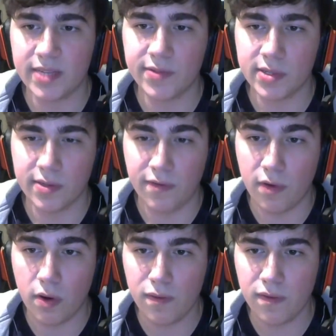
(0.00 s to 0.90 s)
versus the
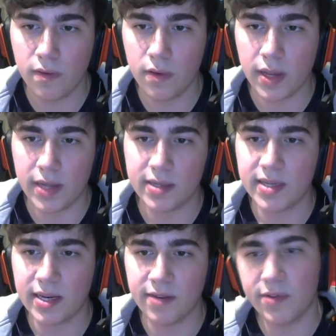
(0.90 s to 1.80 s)
fourth, and the
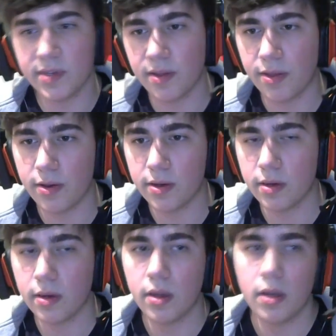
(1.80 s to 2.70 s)
second versus the third.
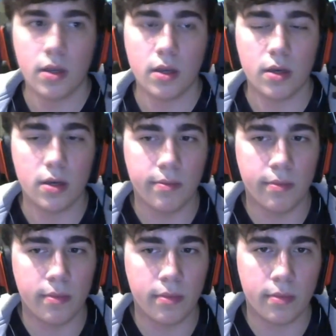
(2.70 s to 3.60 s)
Um,
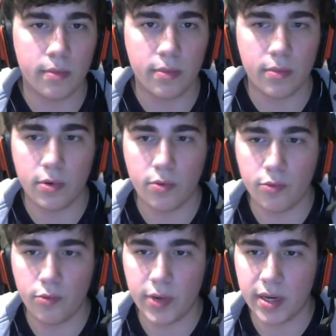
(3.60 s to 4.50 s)

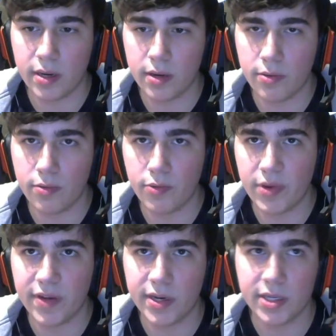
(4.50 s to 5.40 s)
we are we
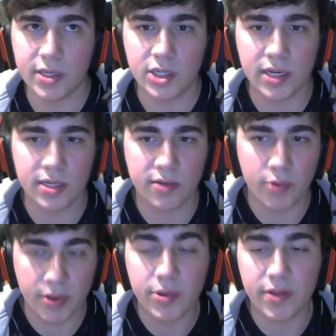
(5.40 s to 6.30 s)
finish the challenger.
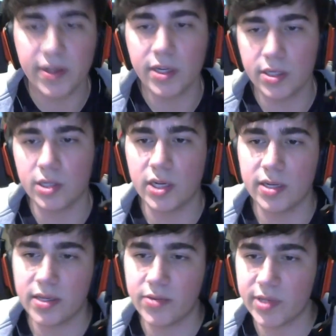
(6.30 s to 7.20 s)
We will finish the
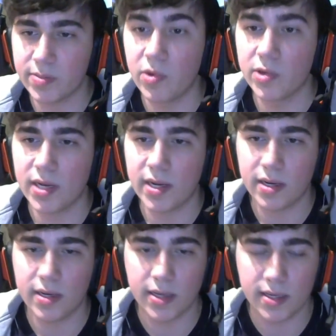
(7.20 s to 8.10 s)
challenger series most
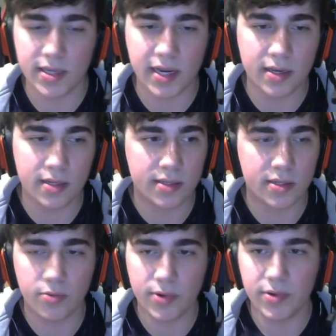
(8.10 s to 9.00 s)
likely second,
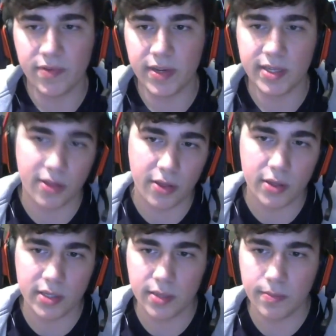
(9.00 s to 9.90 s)
so we will face the
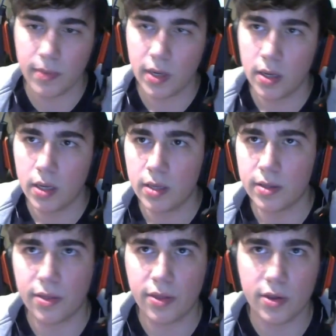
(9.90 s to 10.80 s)
third team.
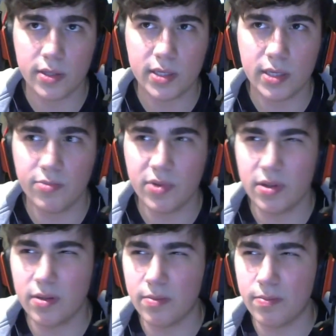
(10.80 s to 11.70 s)
The third team
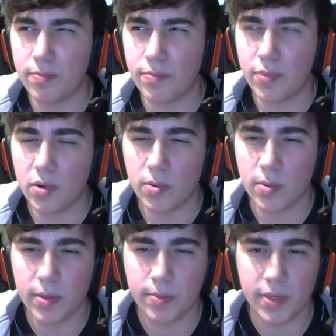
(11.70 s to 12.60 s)
will
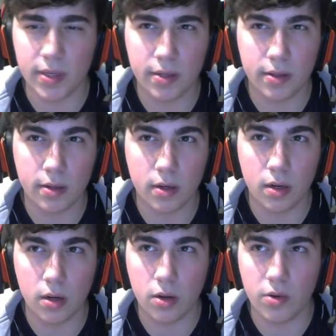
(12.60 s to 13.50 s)
probably be
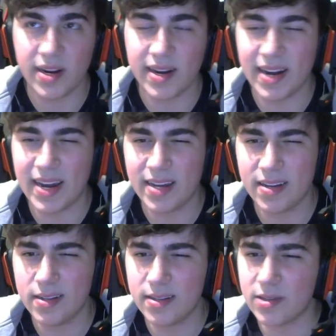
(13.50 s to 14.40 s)
Lowland
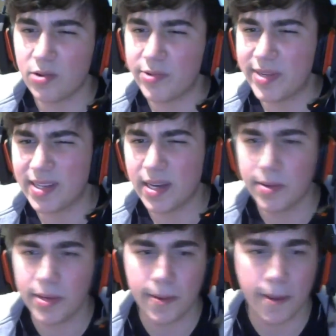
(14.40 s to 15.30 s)
Lions or Reason Gaming,